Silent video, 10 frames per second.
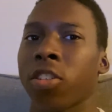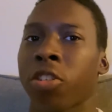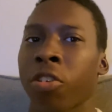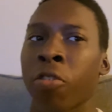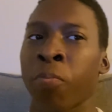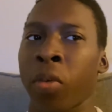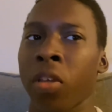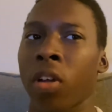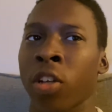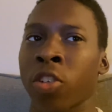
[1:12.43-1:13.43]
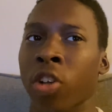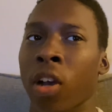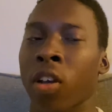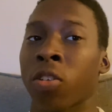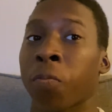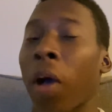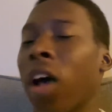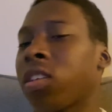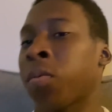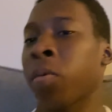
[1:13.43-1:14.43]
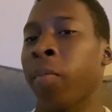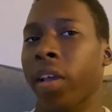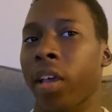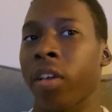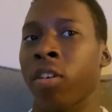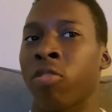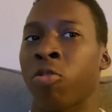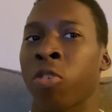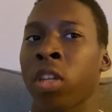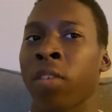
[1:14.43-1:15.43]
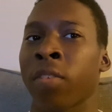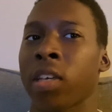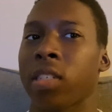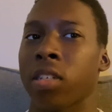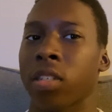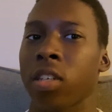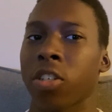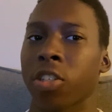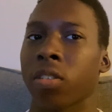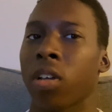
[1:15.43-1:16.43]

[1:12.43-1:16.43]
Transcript: she'll beat Andrade possibly by KO. Wouldn't even get to decision